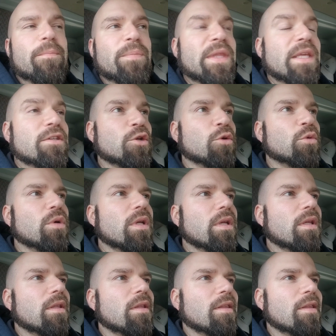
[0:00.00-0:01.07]
So
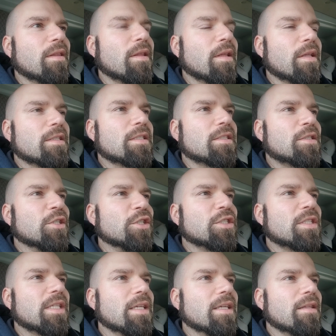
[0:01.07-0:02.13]
it's just
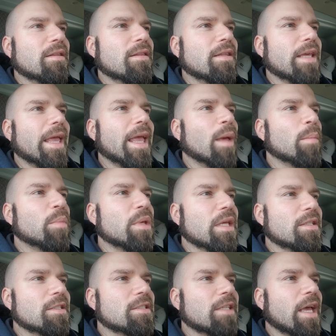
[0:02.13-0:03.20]
the
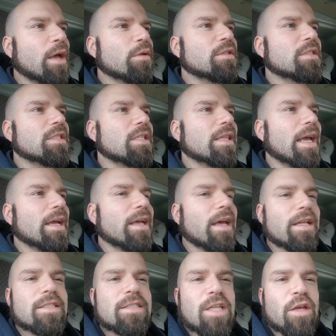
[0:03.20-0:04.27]
ambient sounds and that
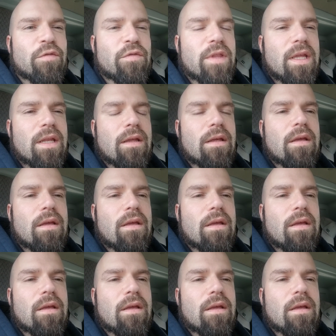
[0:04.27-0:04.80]
kind of stuff that